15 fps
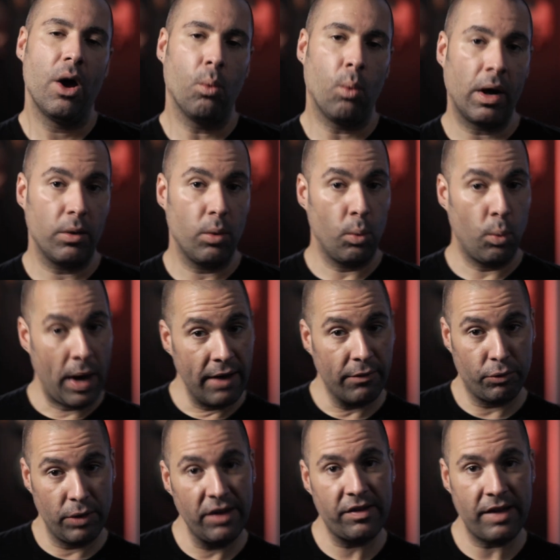What
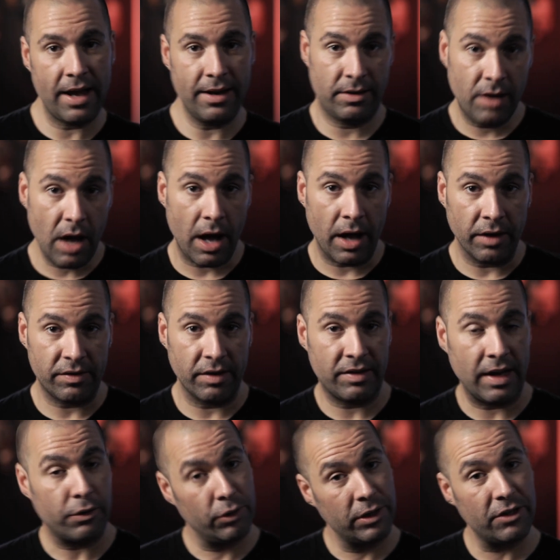wave reset does is
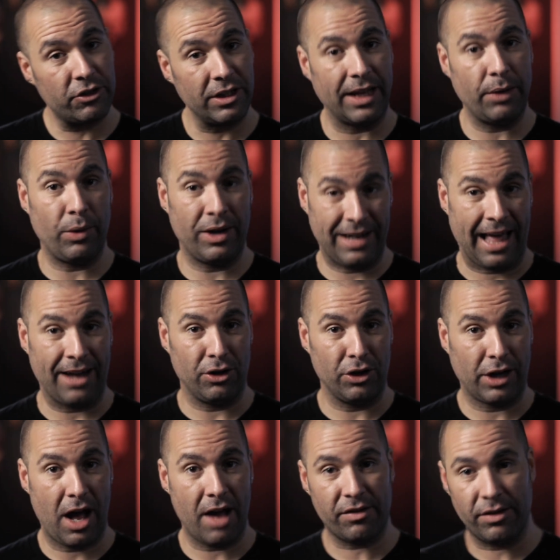that traditionally when an
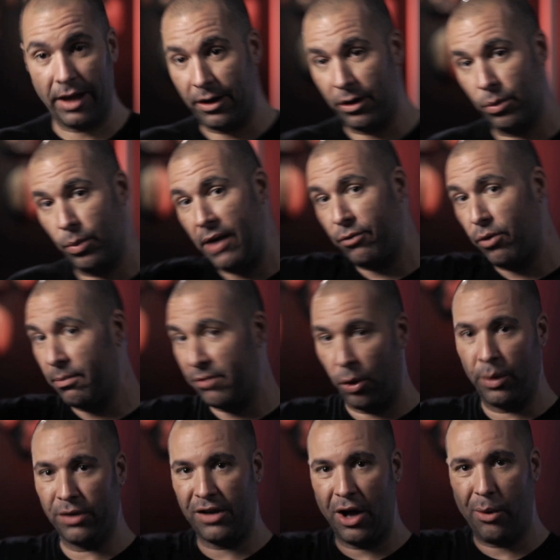analog oscillator, the waveform's
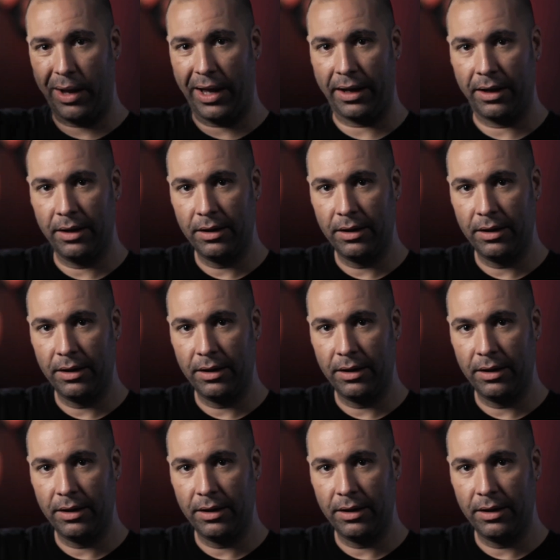always going.